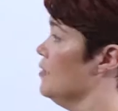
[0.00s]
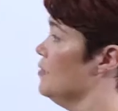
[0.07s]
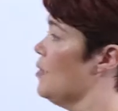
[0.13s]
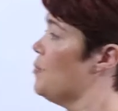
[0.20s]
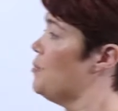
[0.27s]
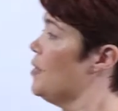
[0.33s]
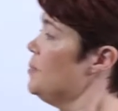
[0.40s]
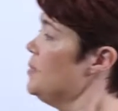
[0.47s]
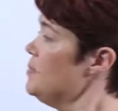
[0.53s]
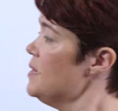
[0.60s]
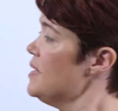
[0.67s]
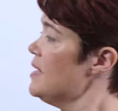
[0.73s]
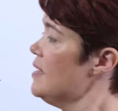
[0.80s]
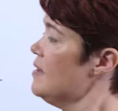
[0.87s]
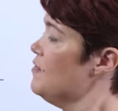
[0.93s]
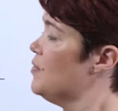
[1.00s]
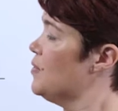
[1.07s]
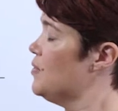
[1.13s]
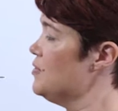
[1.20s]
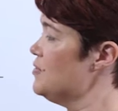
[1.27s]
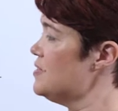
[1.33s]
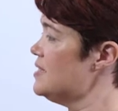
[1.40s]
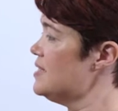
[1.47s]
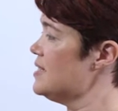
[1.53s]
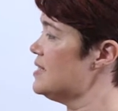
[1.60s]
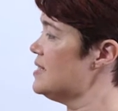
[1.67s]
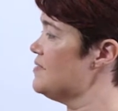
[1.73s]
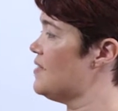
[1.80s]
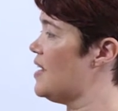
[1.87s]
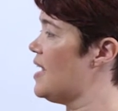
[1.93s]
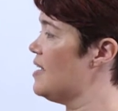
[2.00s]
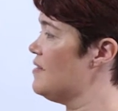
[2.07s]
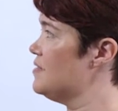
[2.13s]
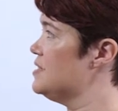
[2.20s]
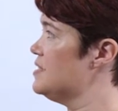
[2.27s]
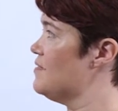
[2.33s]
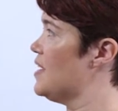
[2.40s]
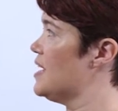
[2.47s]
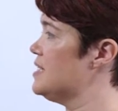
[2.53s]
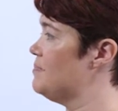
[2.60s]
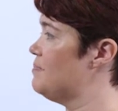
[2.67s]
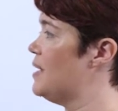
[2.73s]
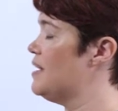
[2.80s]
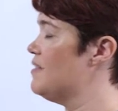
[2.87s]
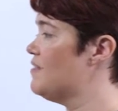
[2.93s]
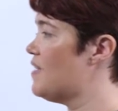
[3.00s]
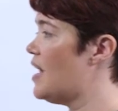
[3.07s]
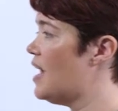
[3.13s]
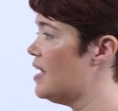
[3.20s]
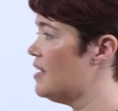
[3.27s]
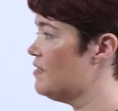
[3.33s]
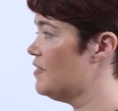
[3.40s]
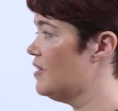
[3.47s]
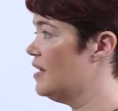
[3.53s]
So our problem here, 465 divided by 5.